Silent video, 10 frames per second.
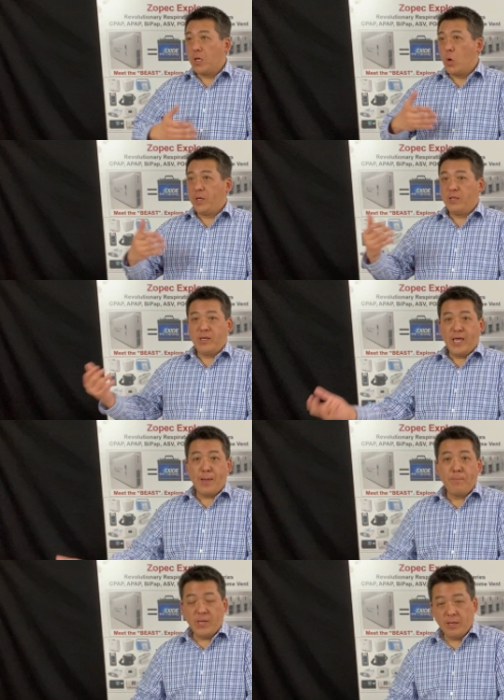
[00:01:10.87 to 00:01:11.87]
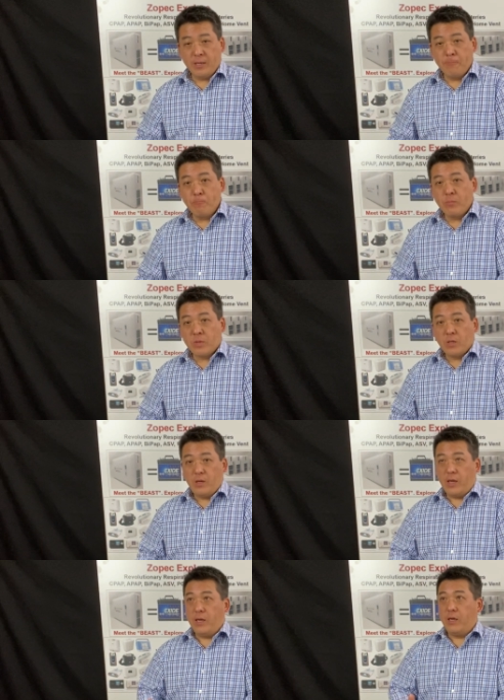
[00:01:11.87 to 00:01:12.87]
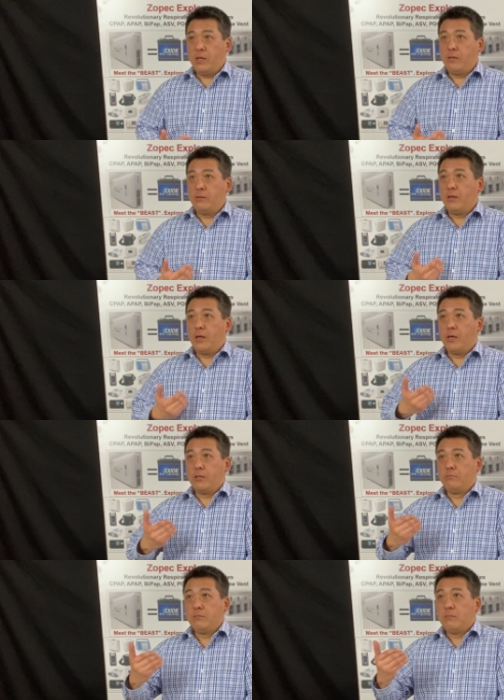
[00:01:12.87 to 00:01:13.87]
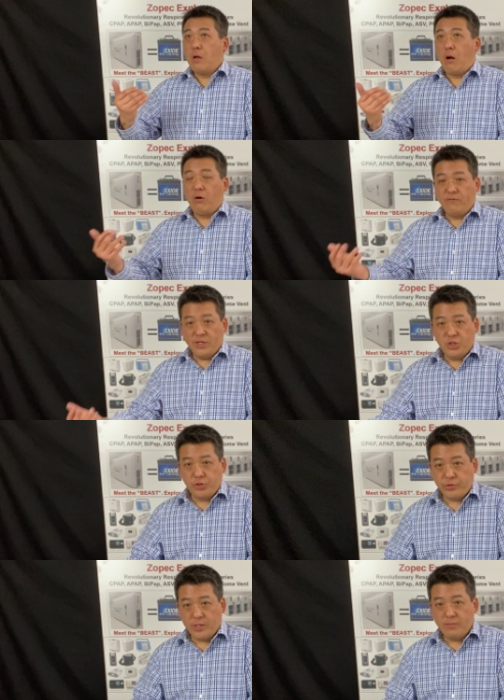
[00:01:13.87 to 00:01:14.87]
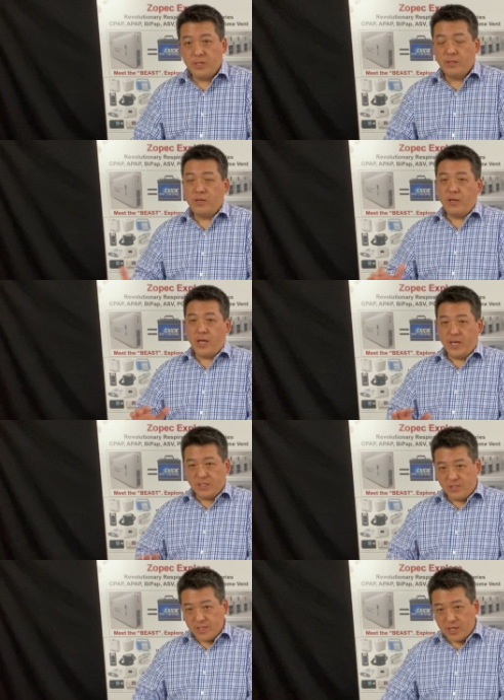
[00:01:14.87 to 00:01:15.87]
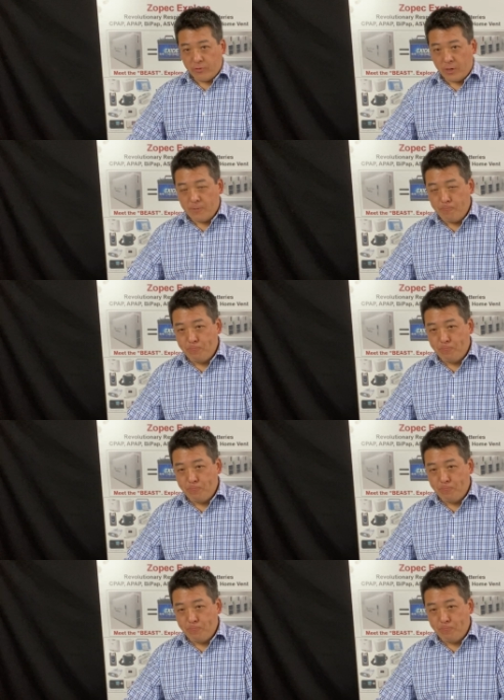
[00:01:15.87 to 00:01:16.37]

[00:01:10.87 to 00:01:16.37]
going camping, and um, RV trip, etc.